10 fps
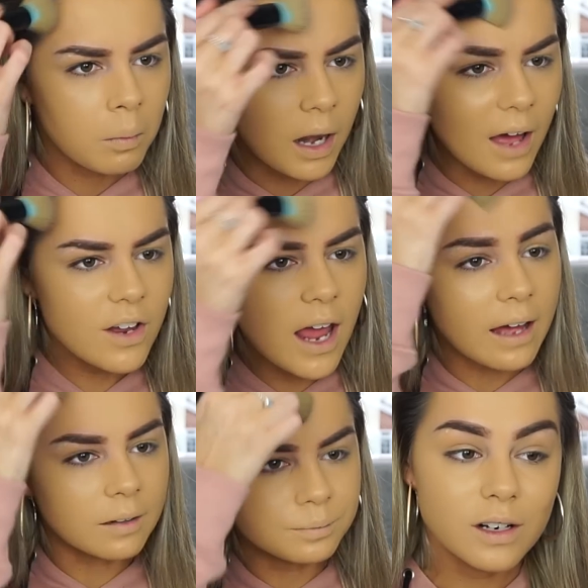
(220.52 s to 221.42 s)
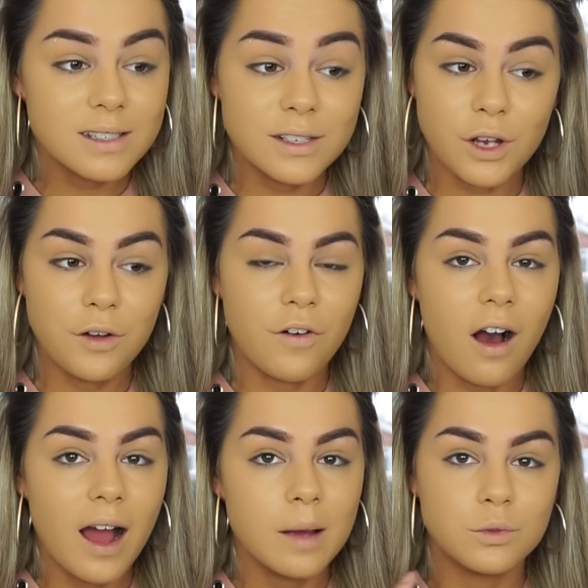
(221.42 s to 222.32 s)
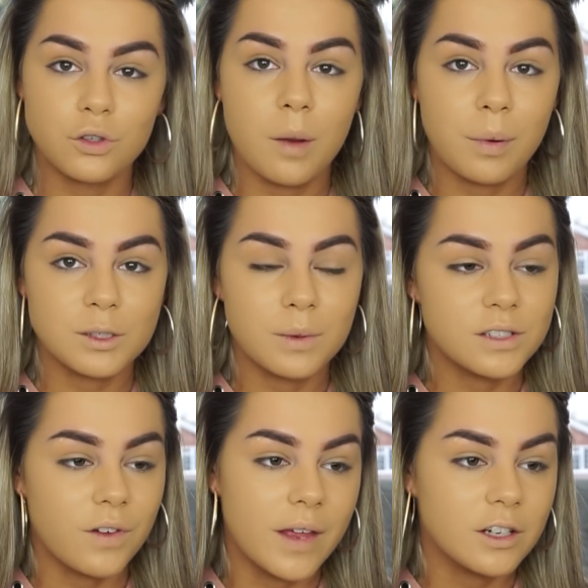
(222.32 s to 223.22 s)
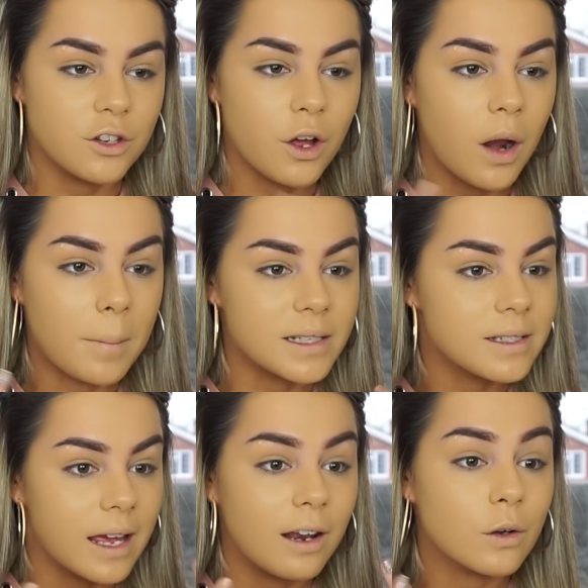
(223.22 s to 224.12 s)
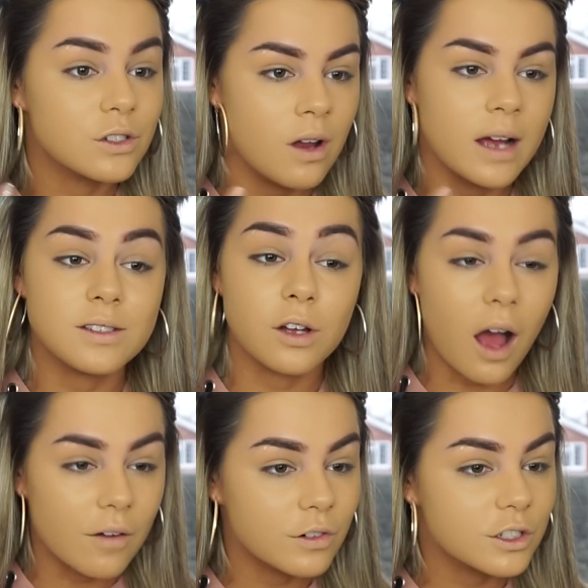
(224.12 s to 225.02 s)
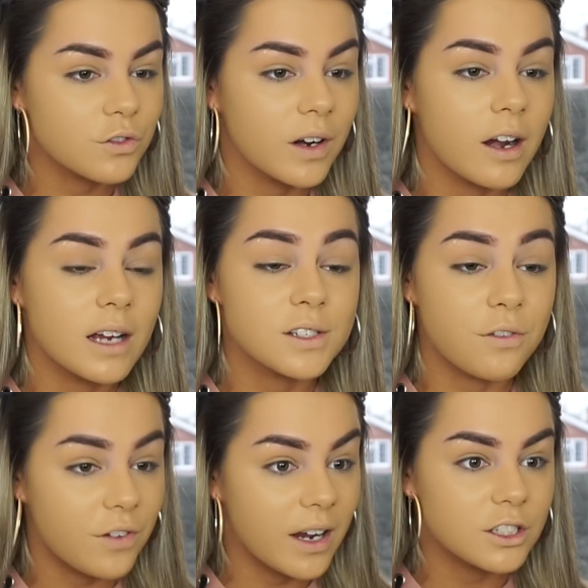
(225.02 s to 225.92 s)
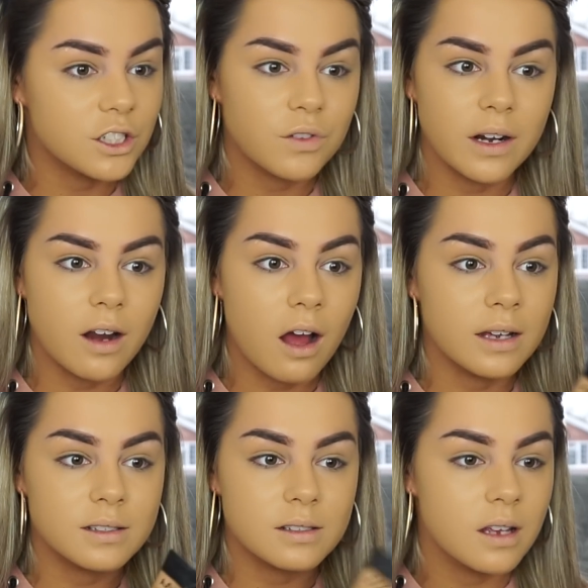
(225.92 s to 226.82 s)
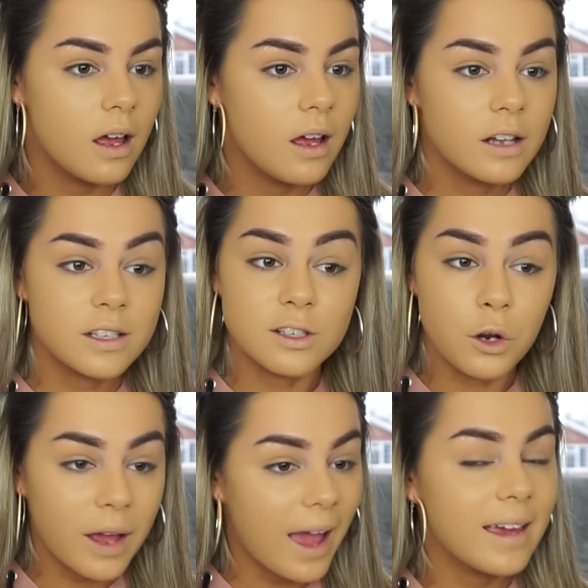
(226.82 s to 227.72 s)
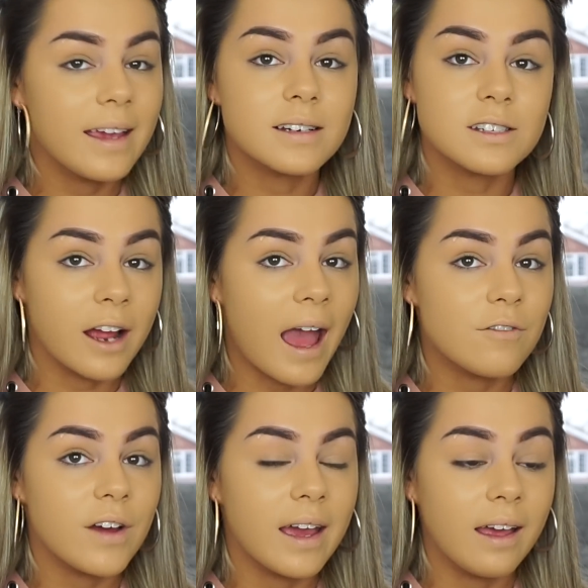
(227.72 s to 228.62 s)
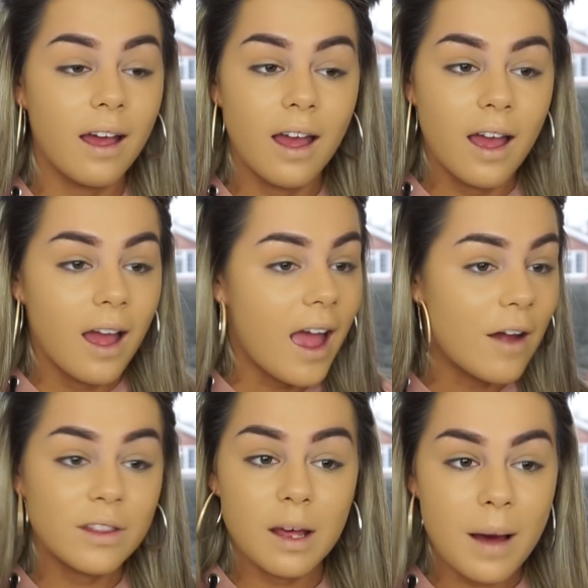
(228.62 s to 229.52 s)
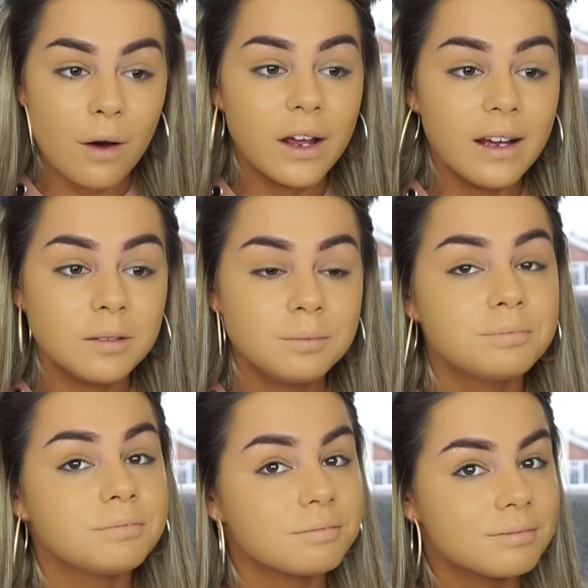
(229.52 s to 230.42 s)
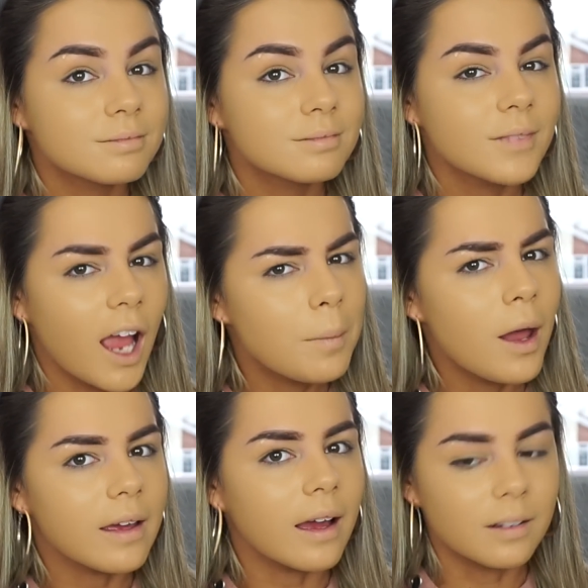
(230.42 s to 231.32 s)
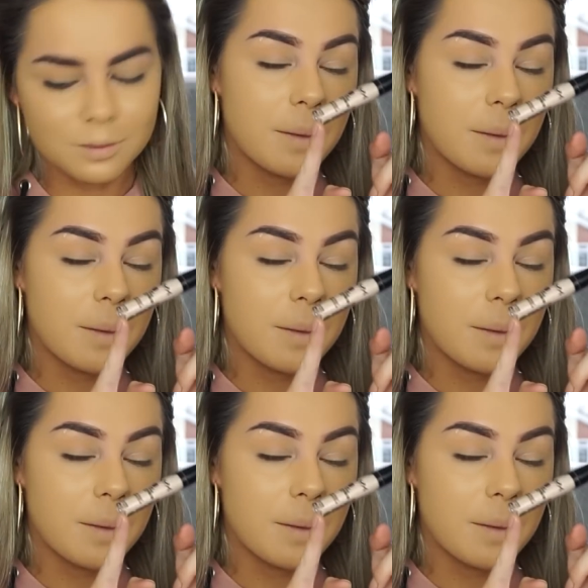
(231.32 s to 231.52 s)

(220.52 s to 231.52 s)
Loving it. Honestly, so far, I am so impressed with this foundation though. Like my skin looks nice. The coverage is really nice. The finish is really nice. Doesn't look cakey, doesn't look heavy. Everything about it, I'm liking.